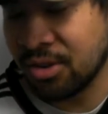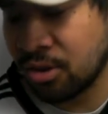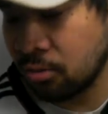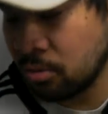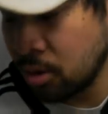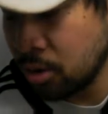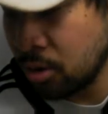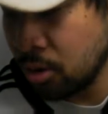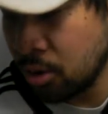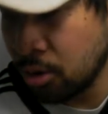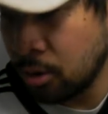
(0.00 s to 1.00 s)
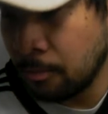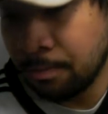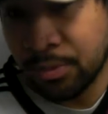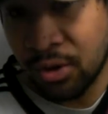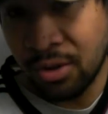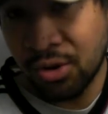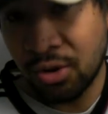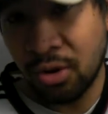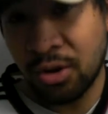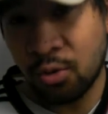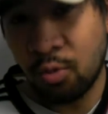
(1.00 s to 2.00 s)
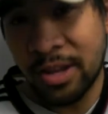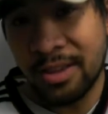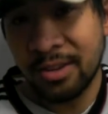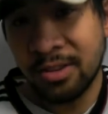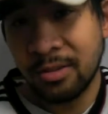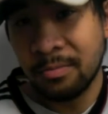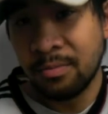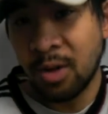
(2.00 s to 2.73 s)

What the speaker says: So, do the Sharks win this?